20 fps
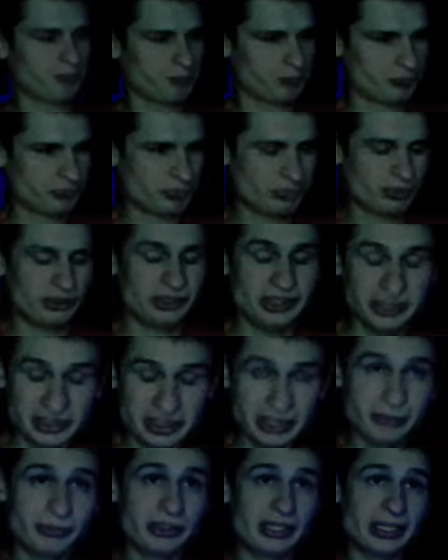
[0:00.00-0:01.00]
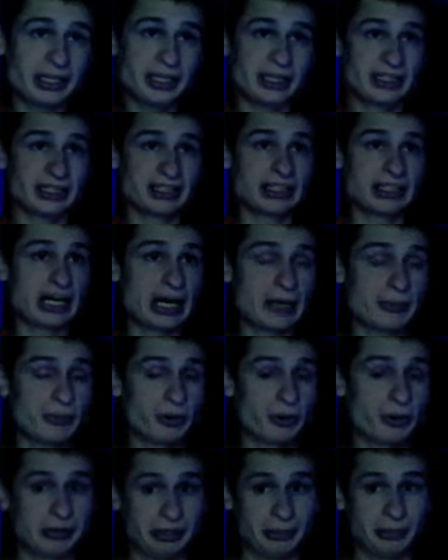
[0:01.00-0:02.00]
Please, can we get like nine
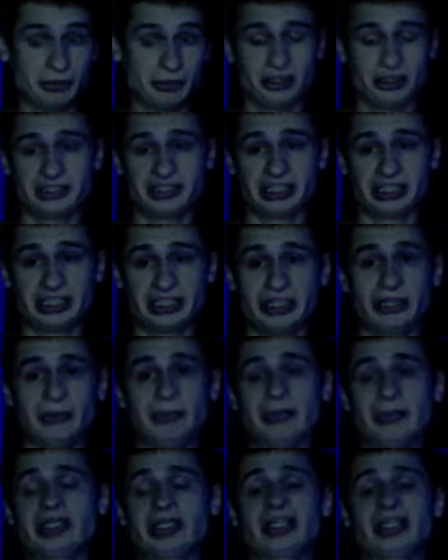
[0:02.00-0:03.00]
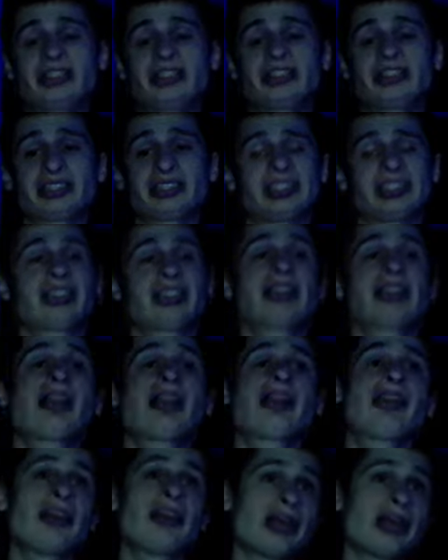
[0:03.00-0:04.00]
more people to sign up because
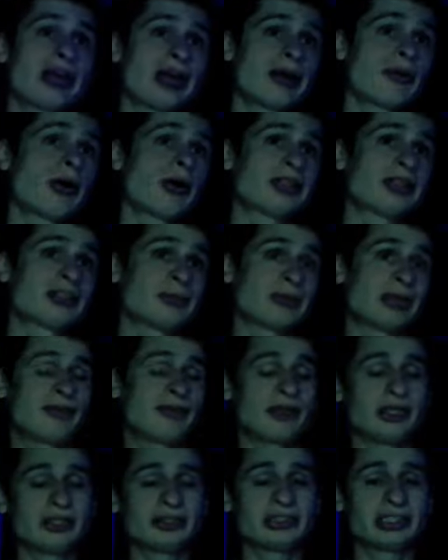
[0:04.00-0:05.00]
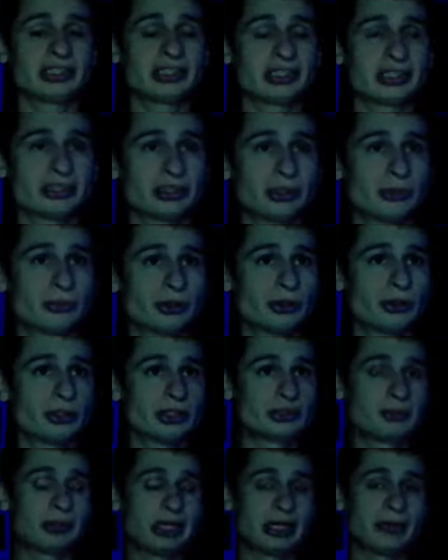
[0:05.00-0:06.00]
then I don't have to make videos like this no more and
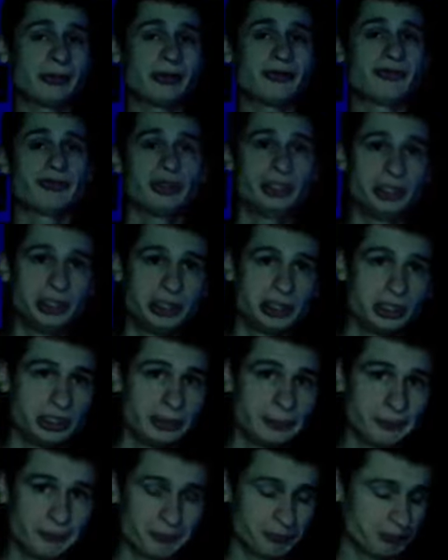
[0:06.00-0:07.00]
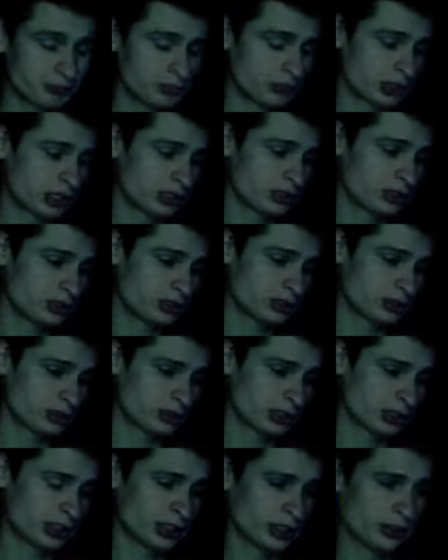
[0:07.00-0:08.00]
spam your feed. I'm just
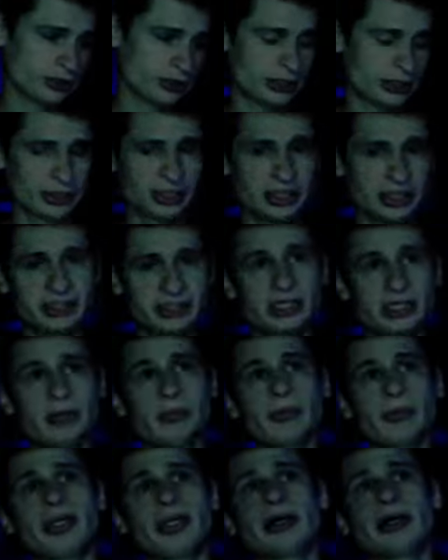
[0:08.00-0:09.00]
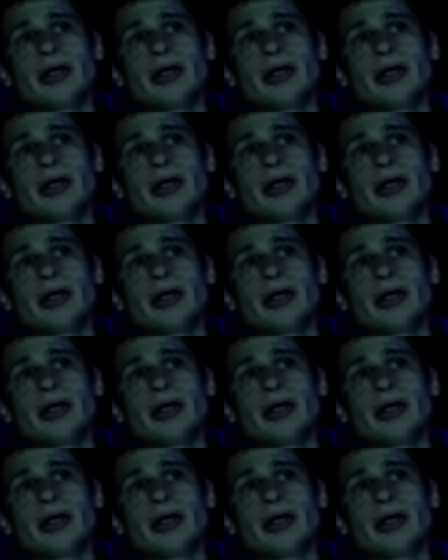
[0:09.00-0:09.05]
throwing that out there, guys. But yeah,